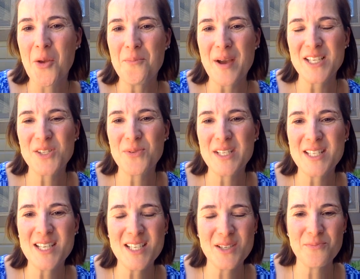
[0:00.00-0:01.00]
best
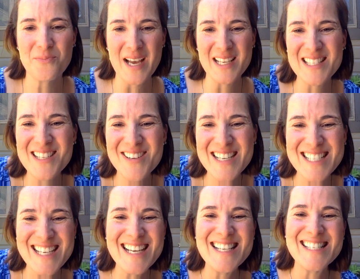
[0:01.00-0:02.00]

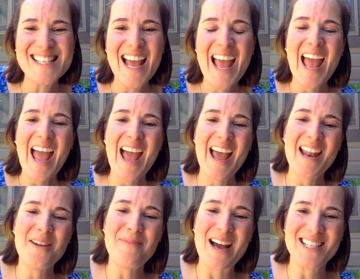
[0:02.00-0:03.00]
wishes
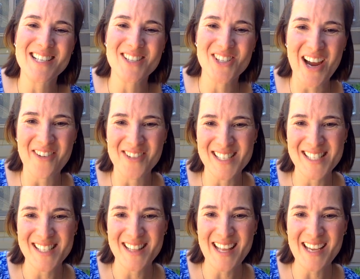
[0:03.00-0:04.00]
and magical
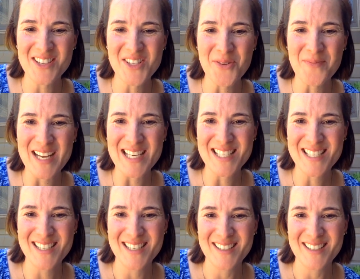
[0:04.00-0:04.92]
travels. Thank you so much.